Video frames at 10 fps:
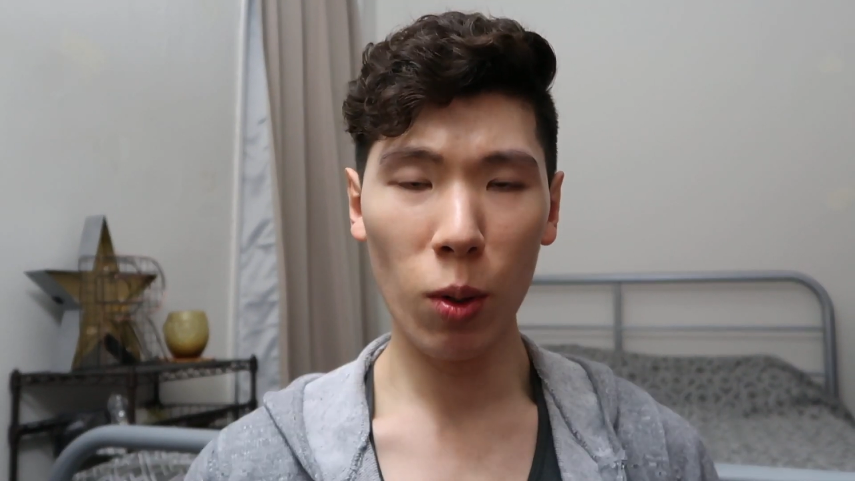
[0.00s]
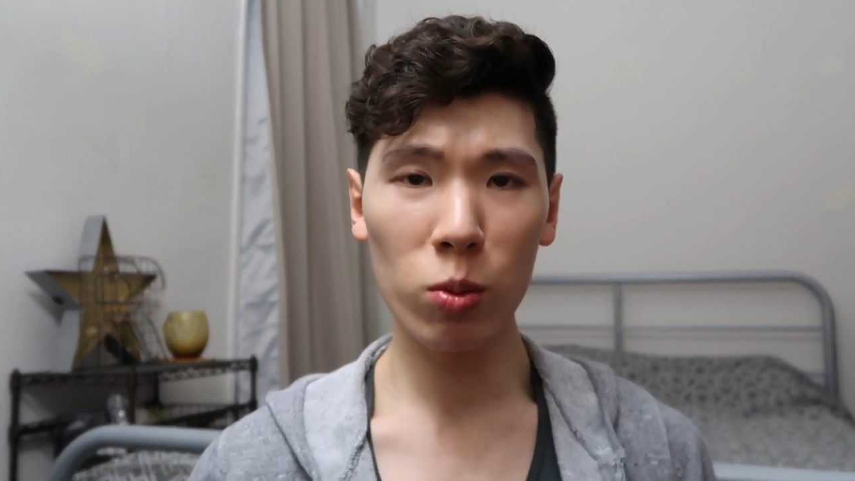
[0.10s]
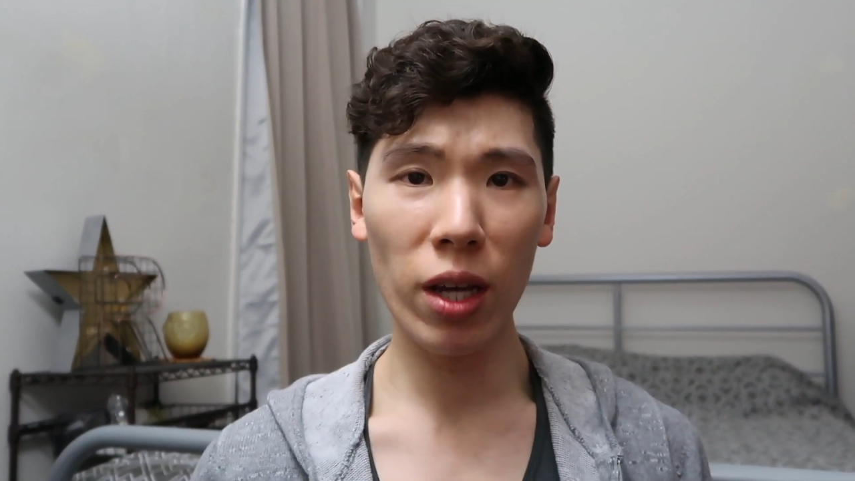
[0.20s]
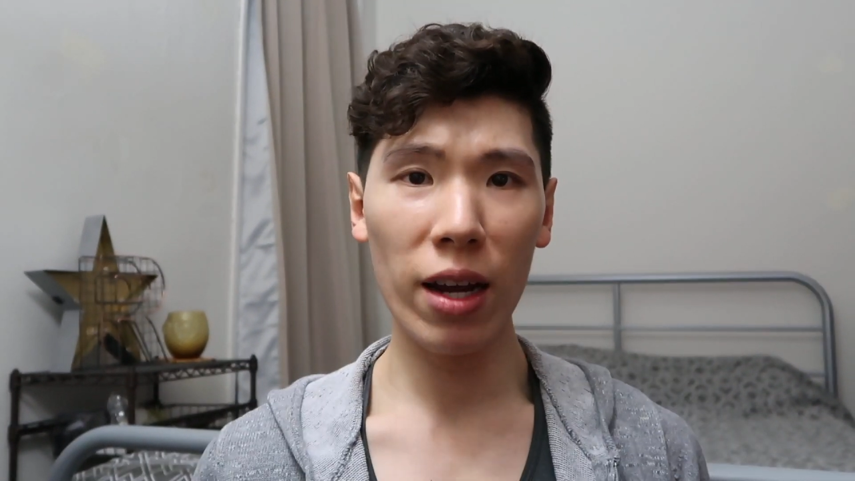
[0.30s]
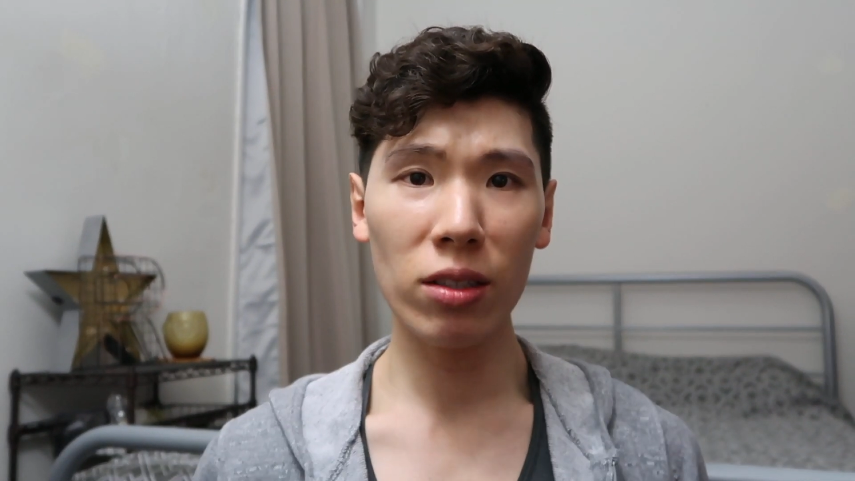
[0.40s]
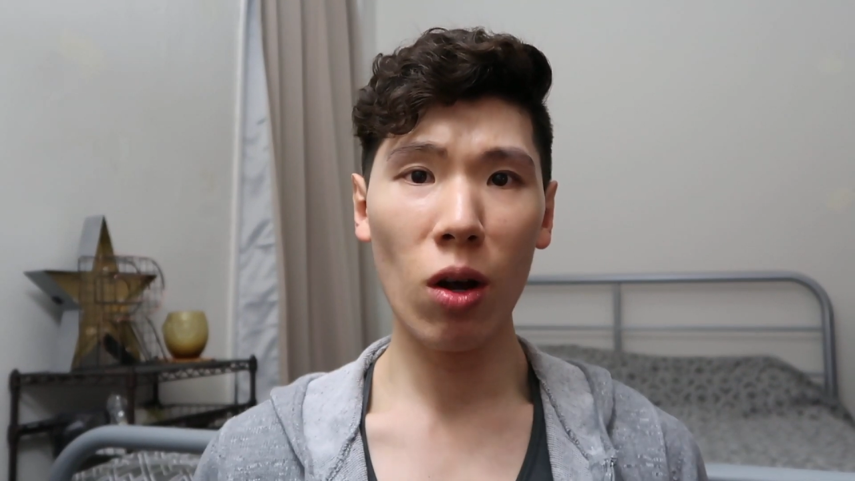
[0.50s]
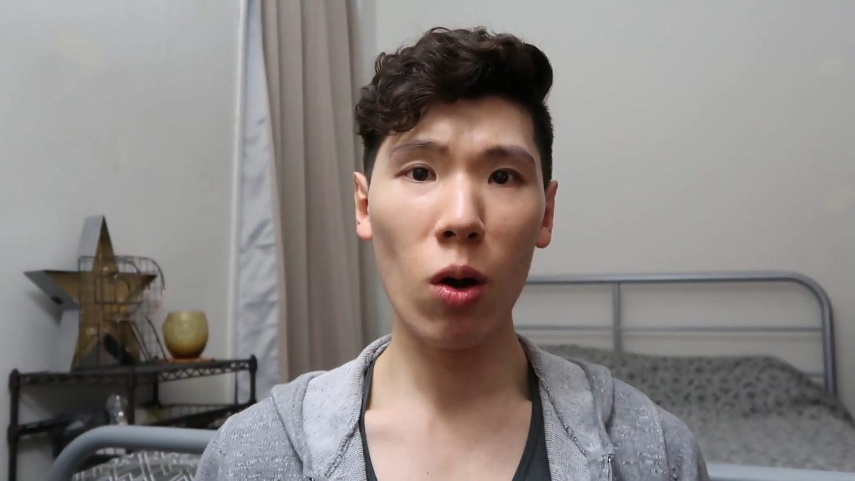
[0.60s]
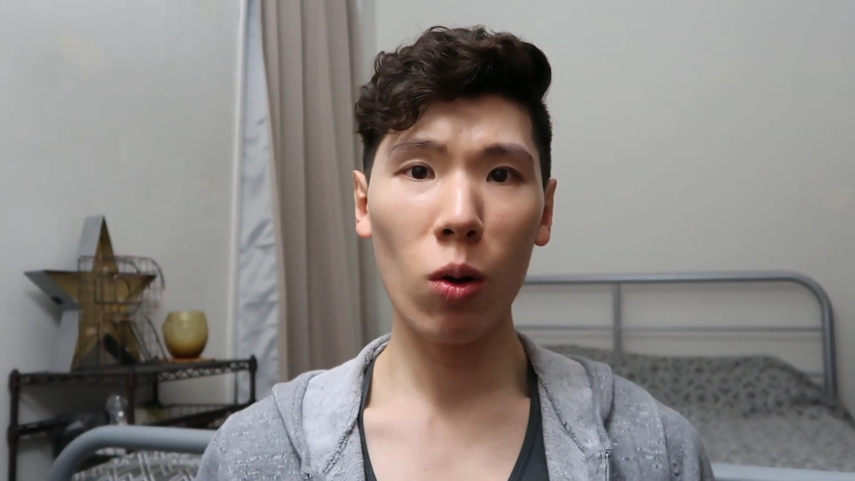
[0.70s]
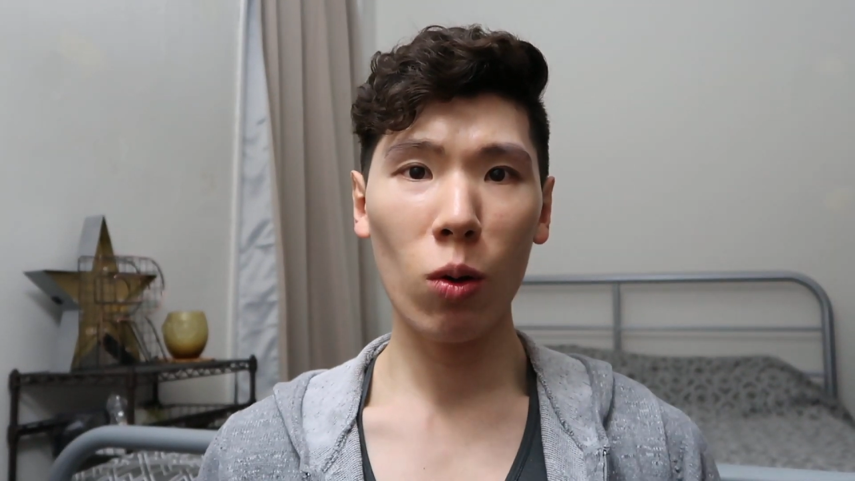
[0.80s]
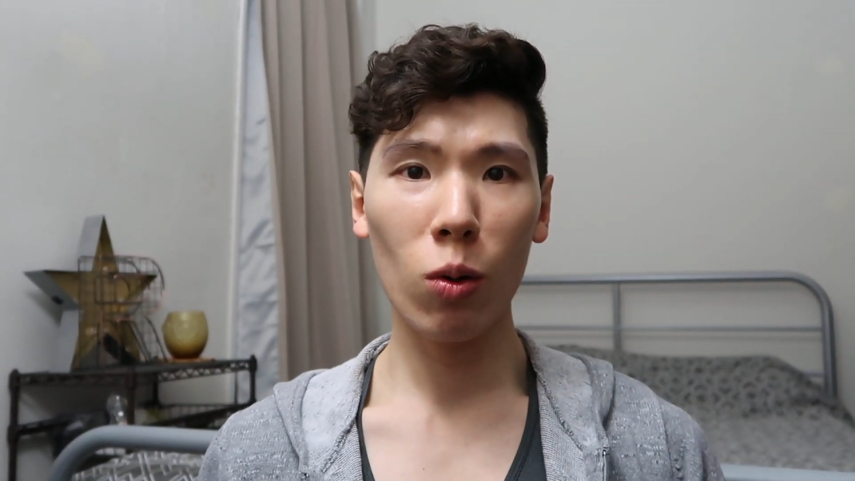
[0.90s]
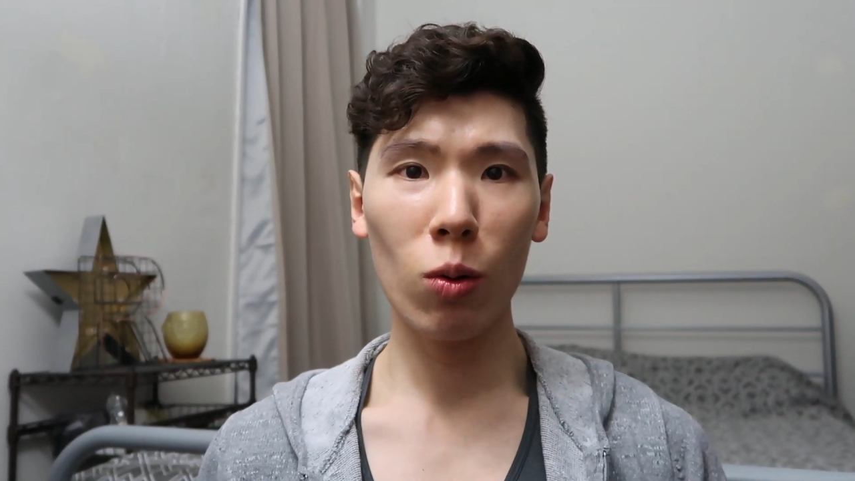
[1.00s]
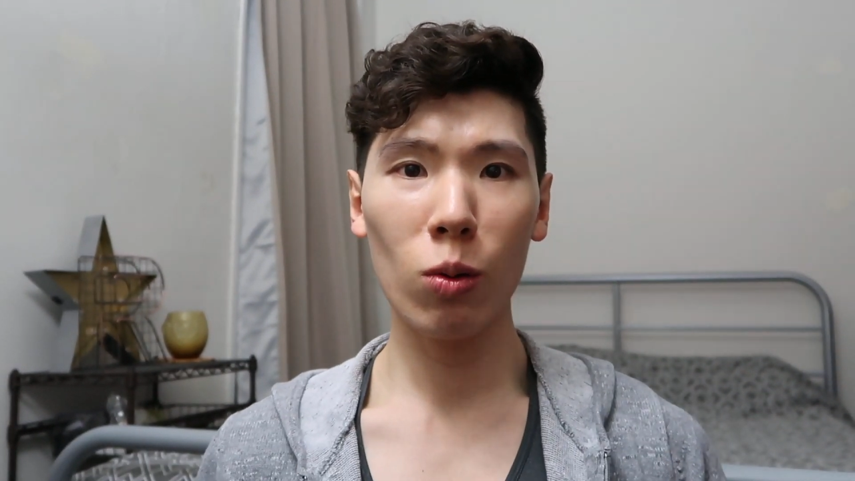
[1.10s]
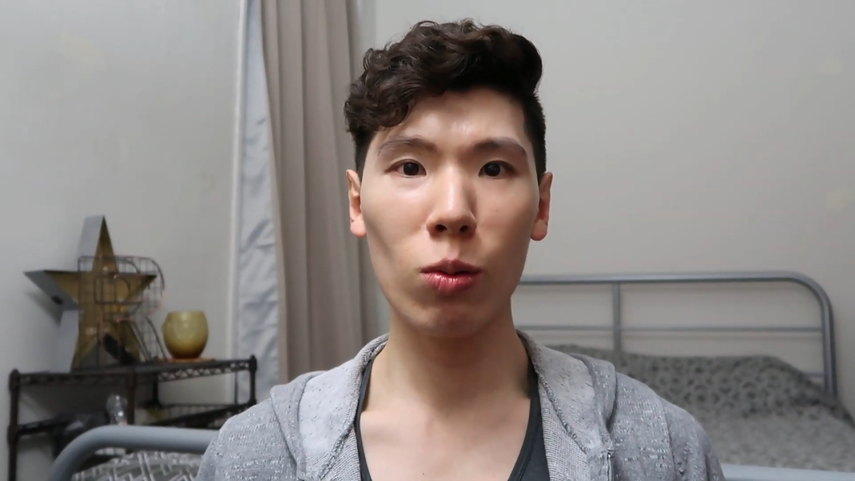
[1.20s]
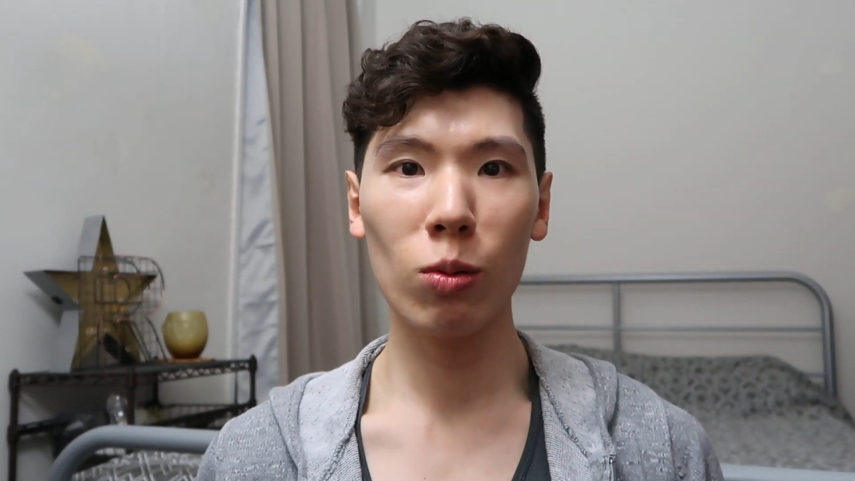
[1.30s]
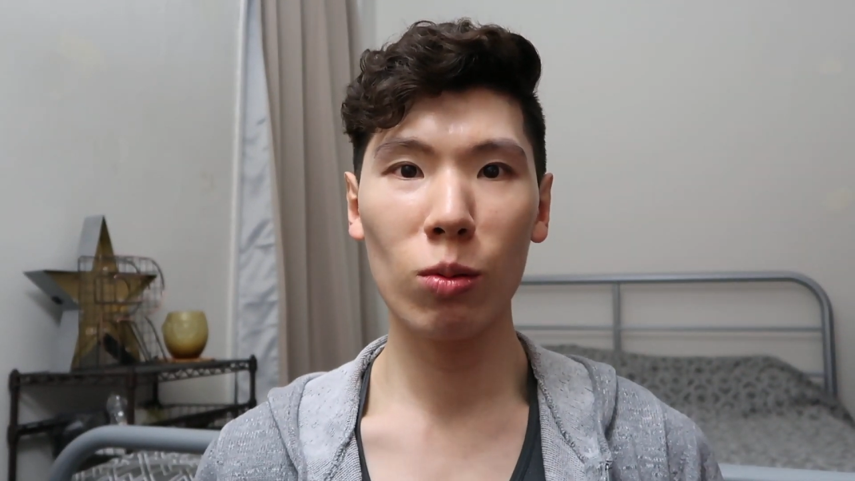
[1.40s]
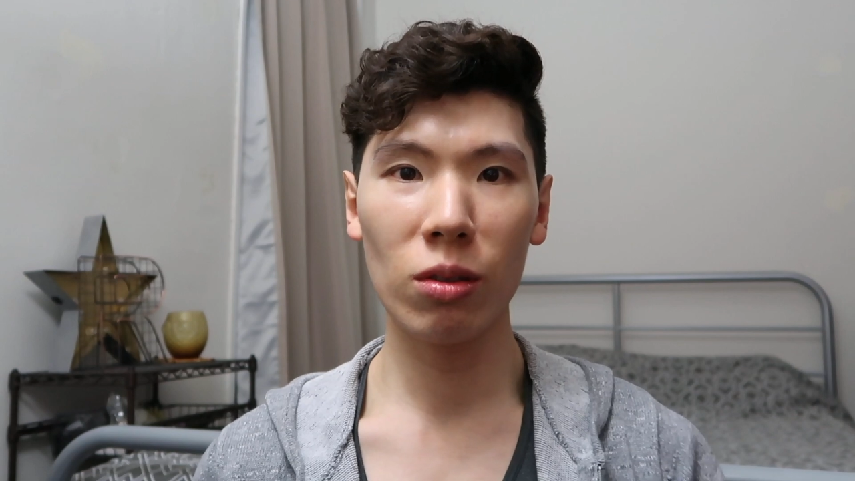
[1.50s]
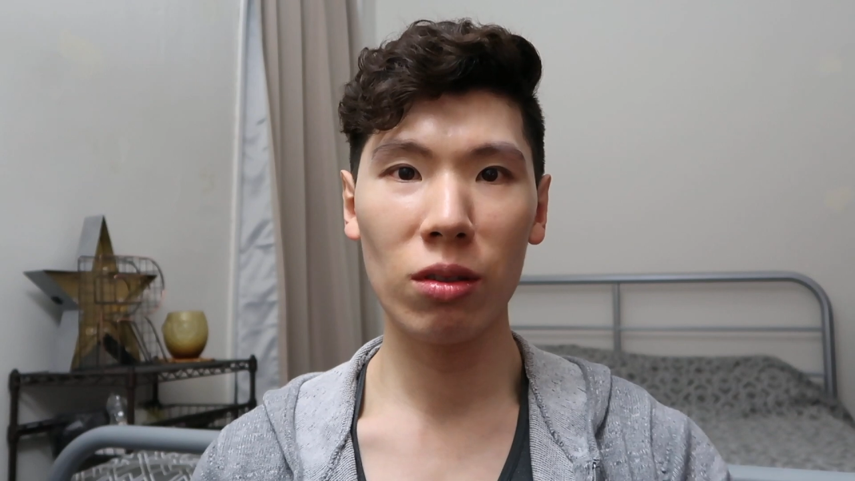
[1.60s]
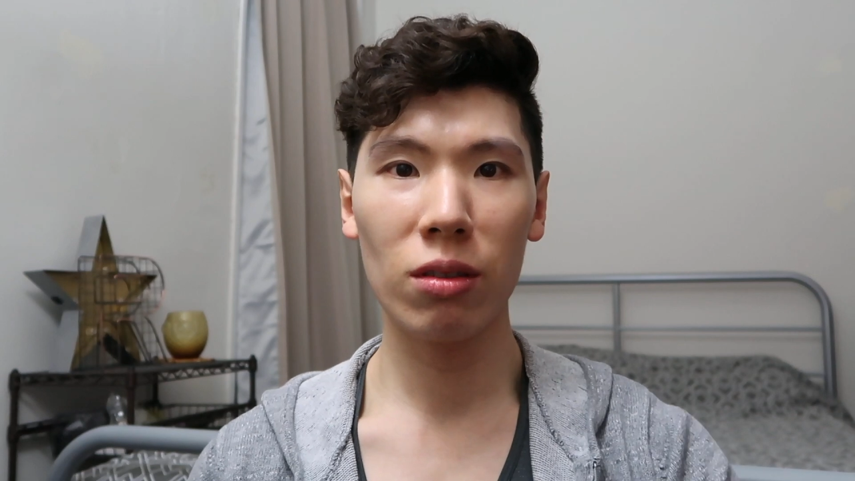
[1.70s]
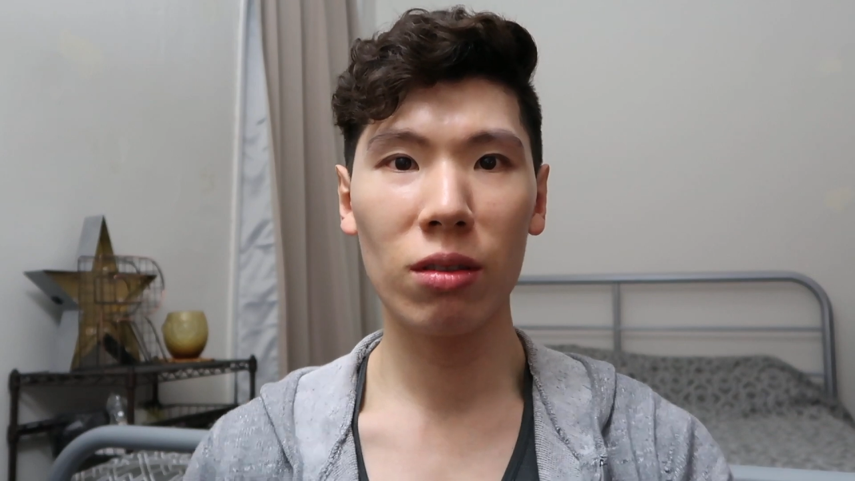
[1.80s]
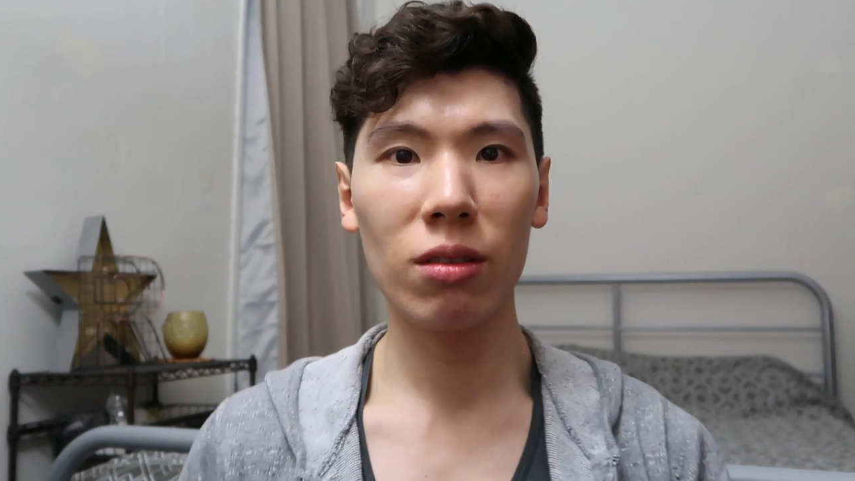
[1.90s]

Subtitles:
potatoes.